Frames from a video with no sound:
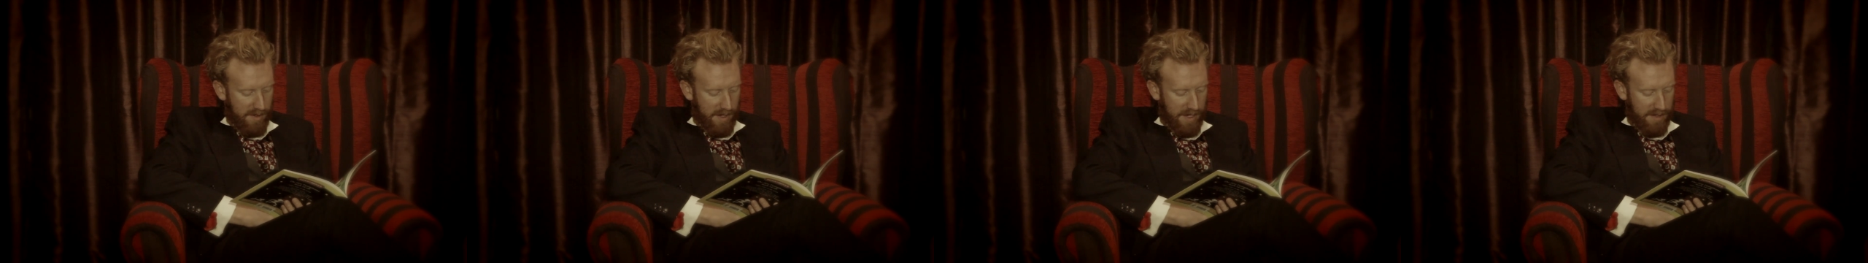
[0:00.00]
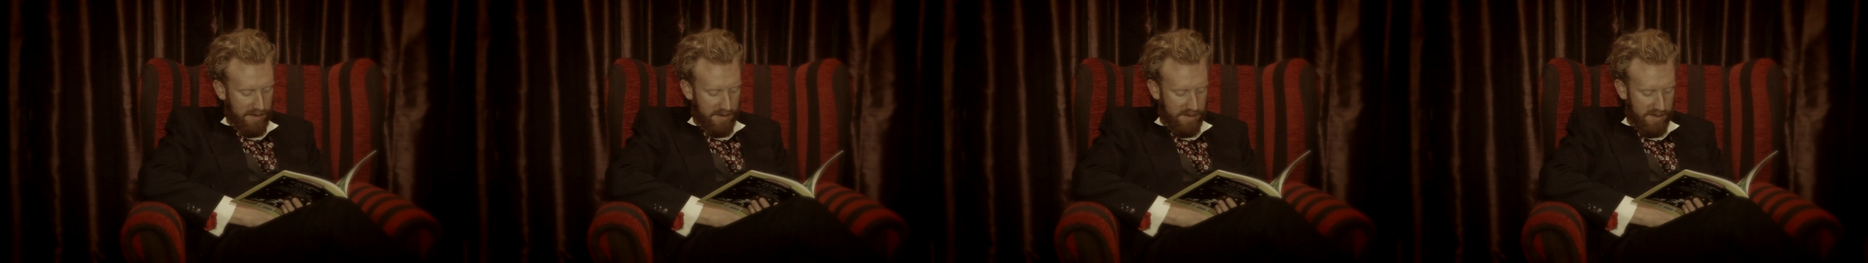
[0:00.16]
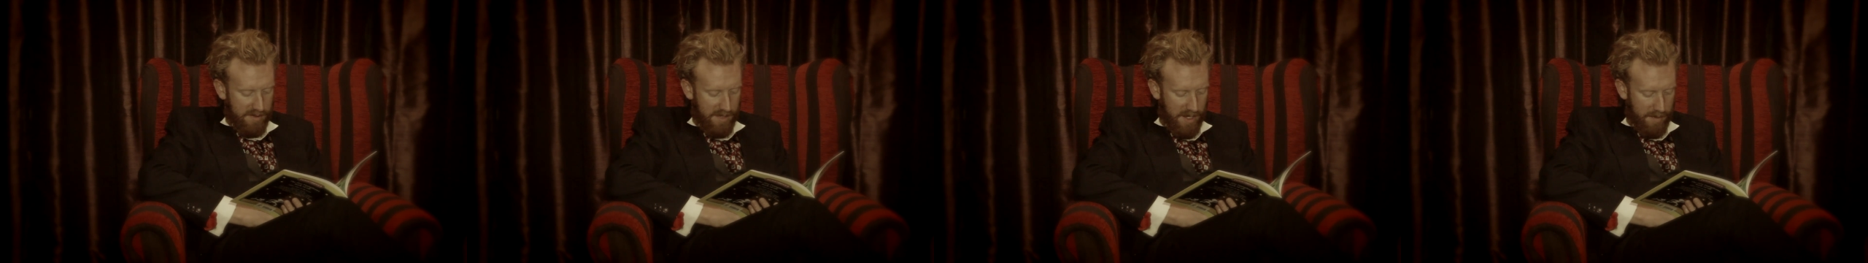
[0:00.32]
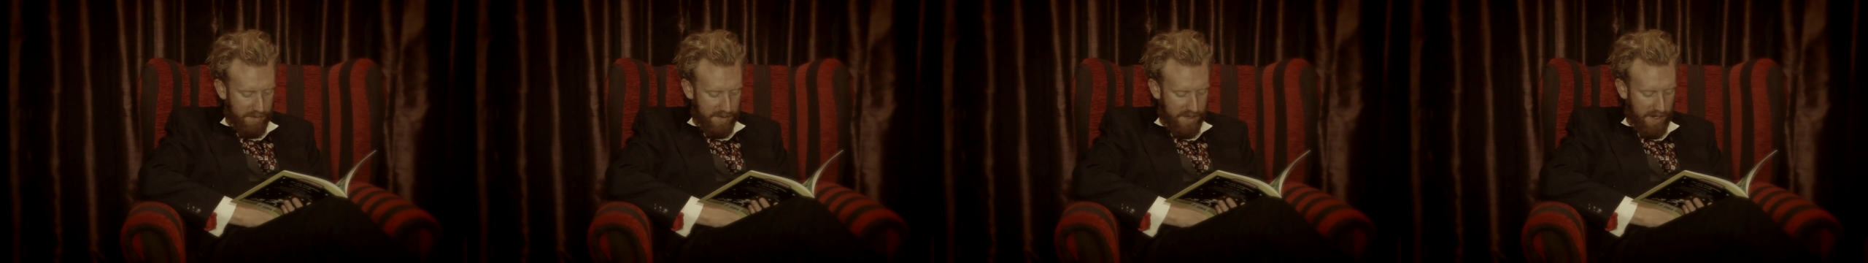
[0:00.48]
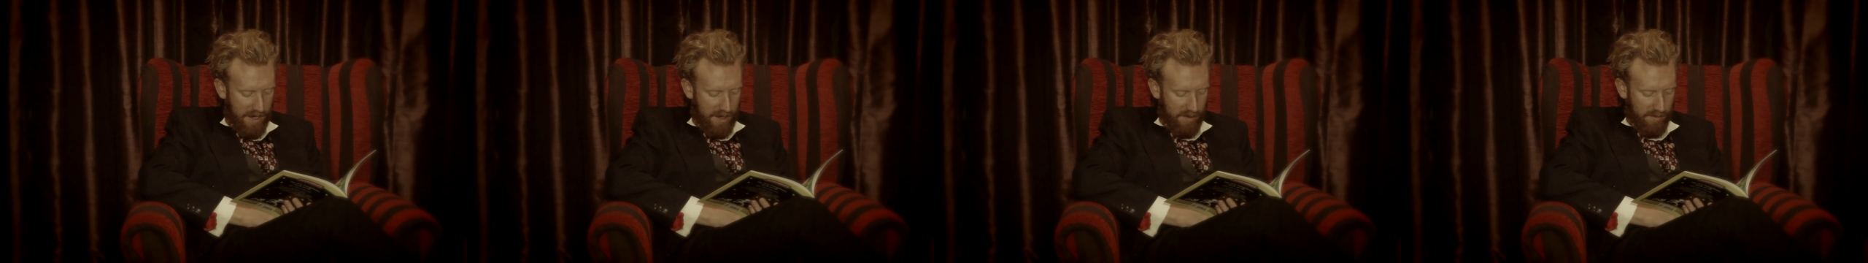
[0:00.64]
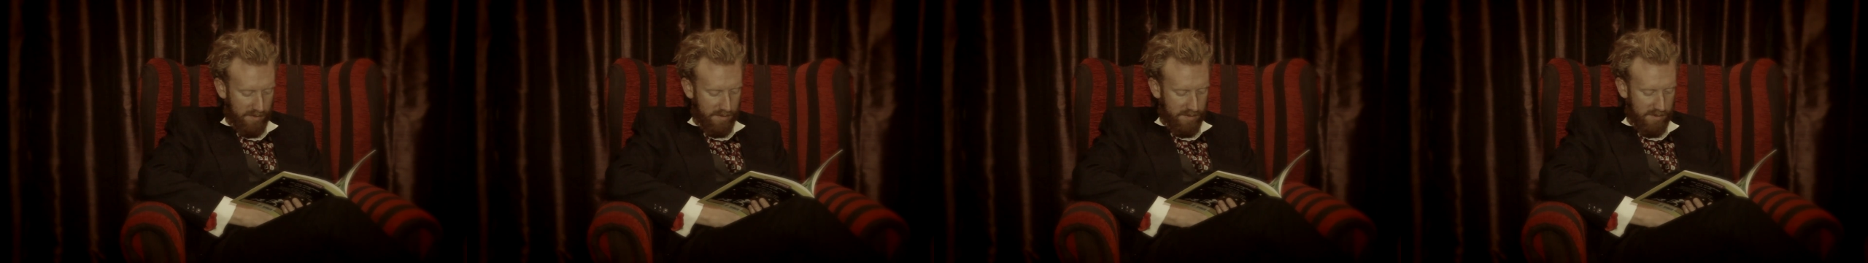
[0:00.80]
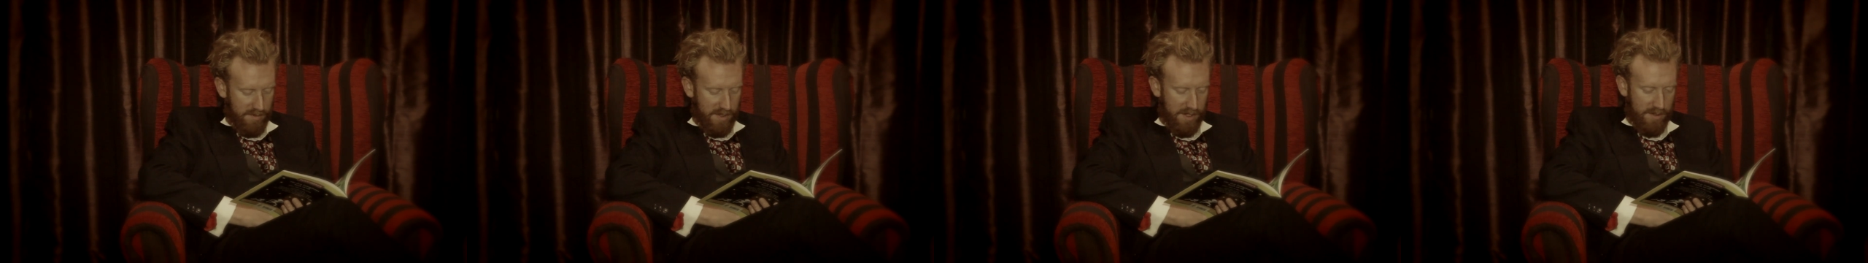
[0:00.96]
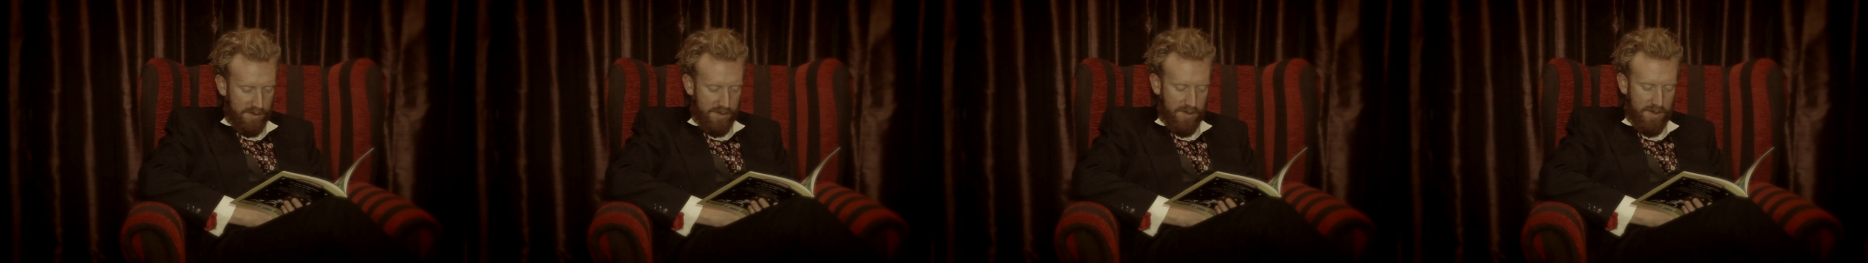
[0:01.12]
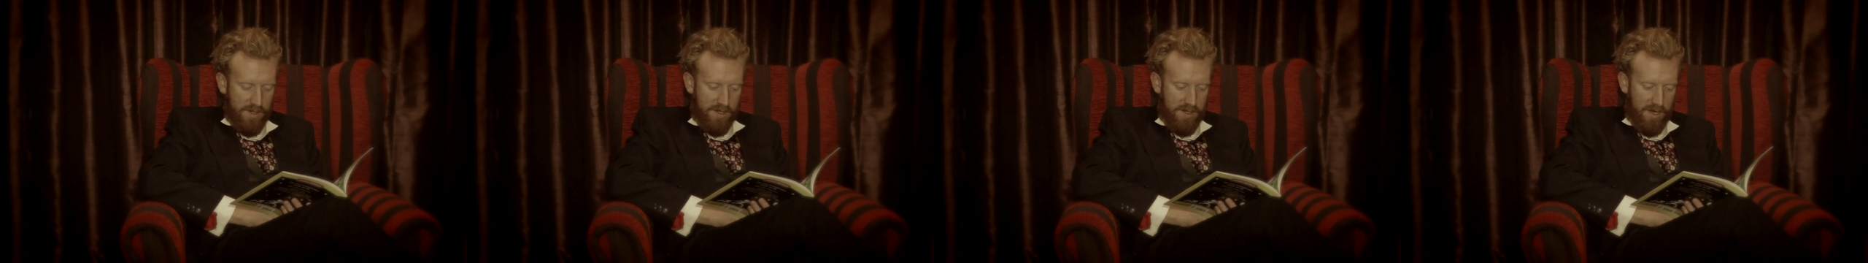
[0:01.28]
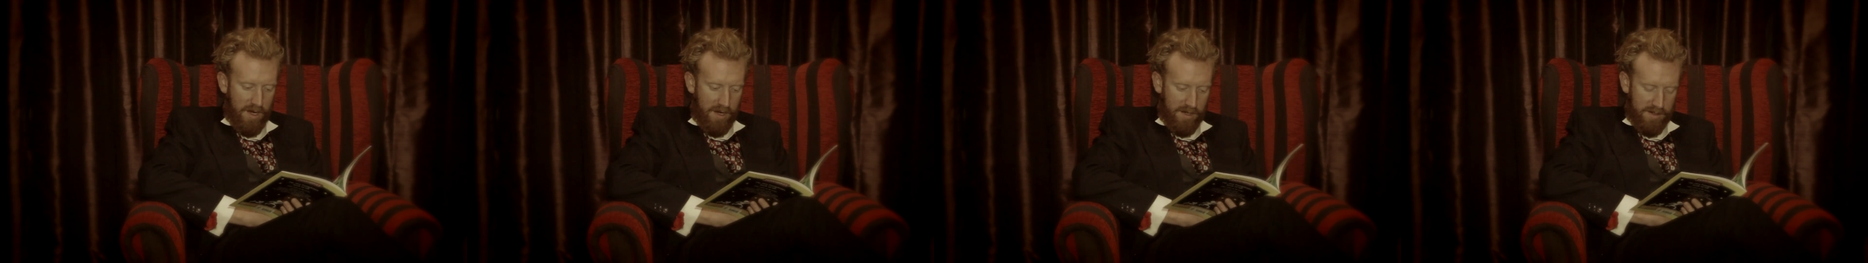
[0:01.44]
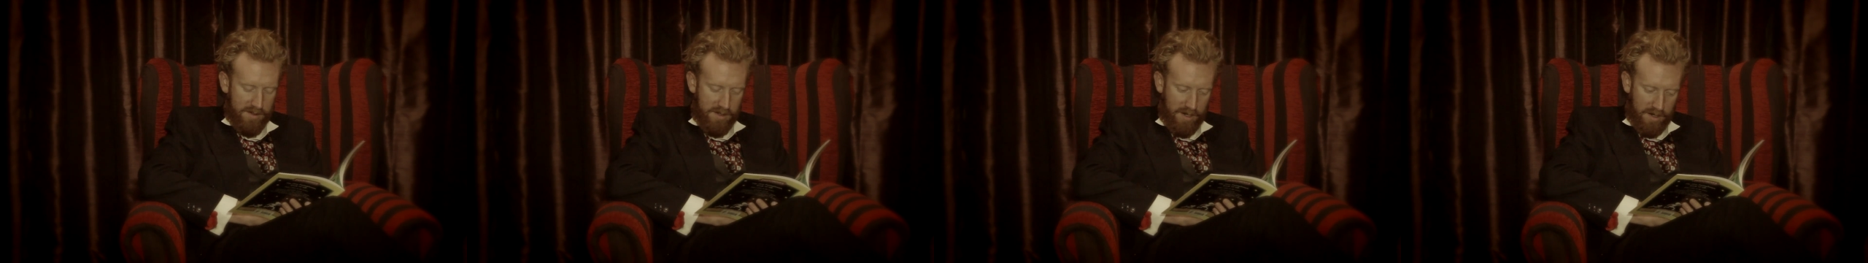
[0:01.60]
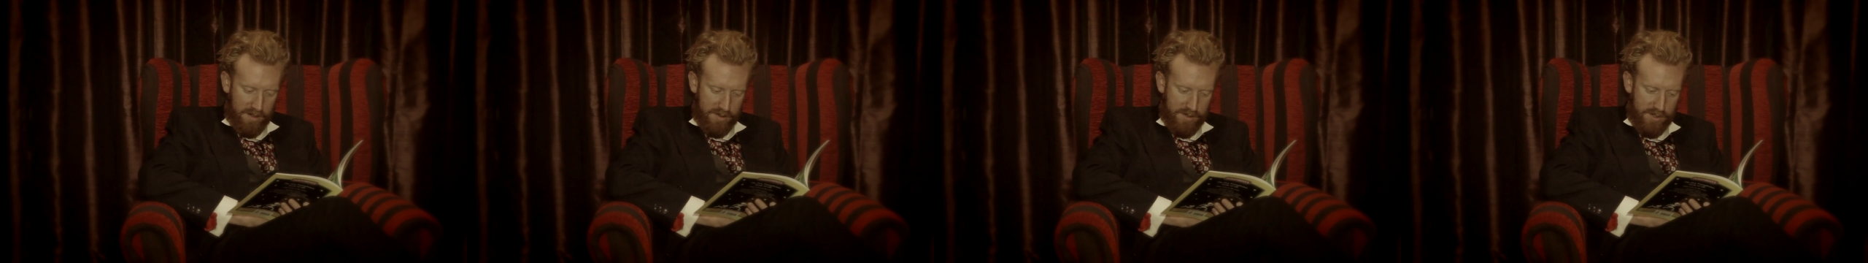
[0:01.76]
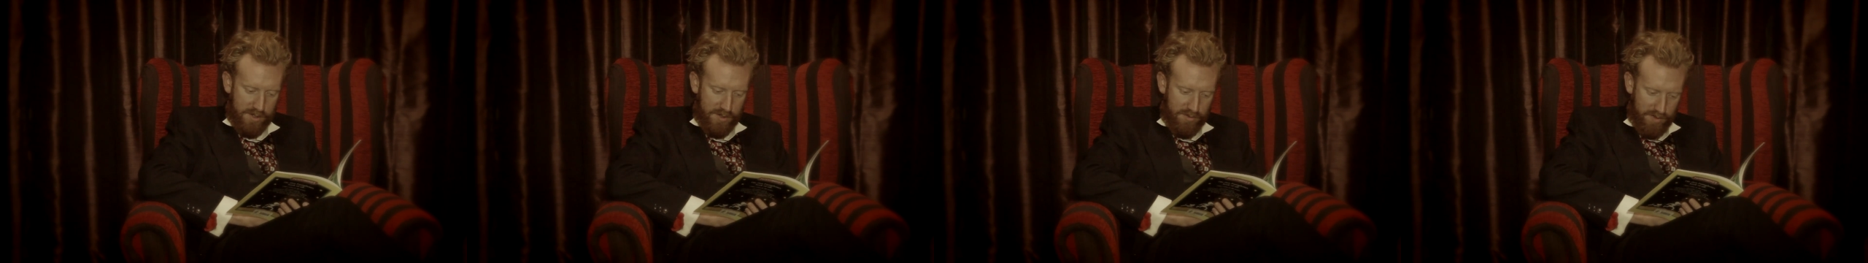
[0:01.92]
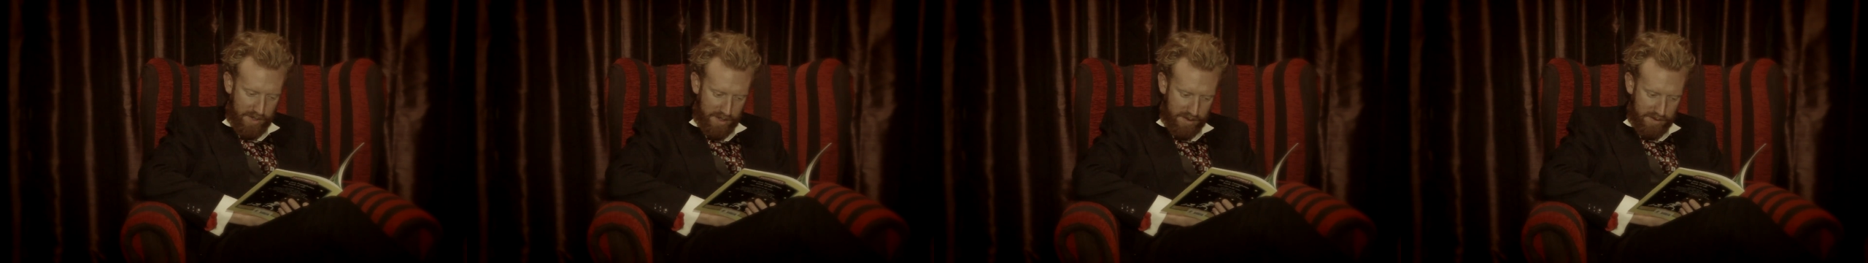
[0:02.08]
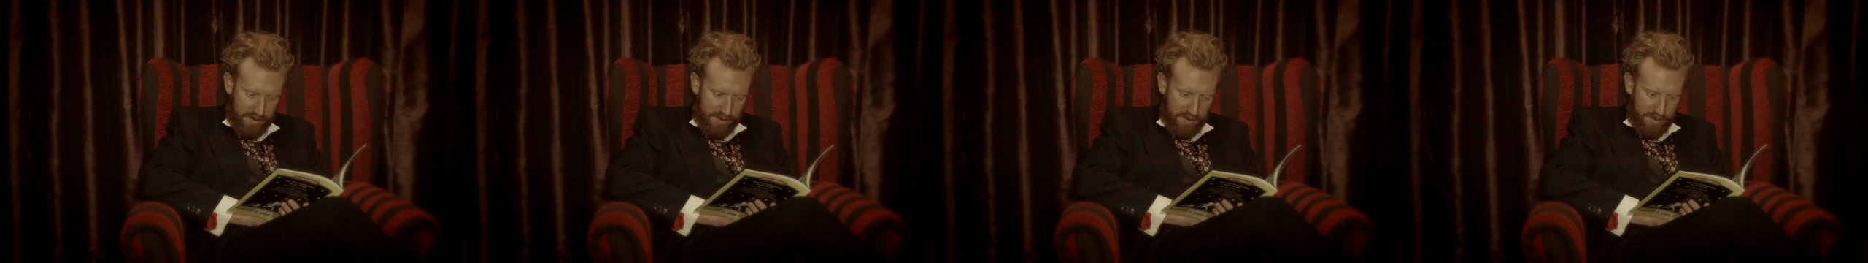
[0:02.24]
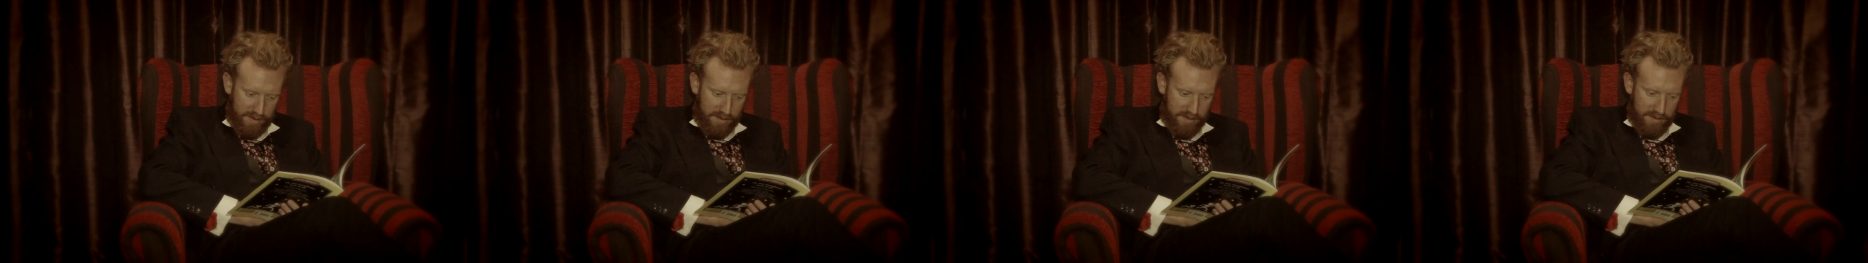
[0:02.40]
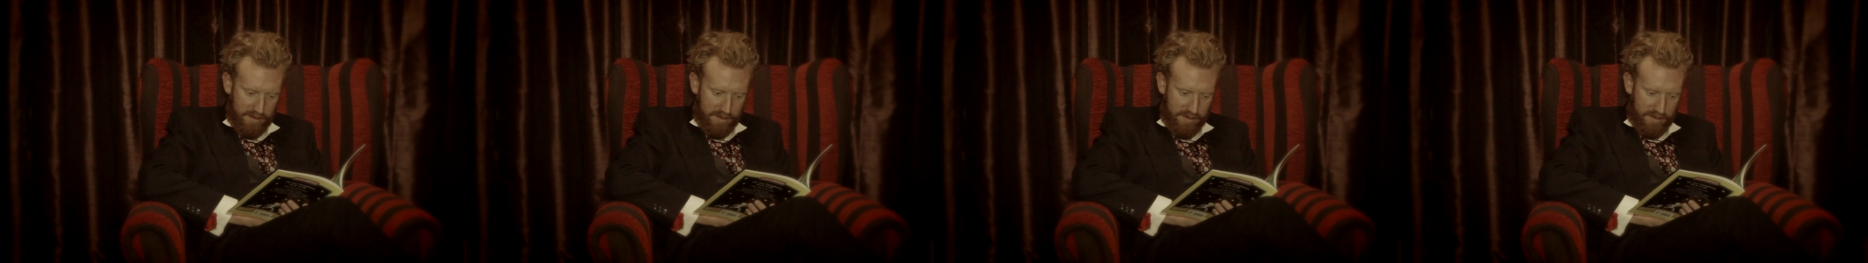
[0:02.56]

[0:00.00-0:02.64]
and stepped out into the dark, dark street.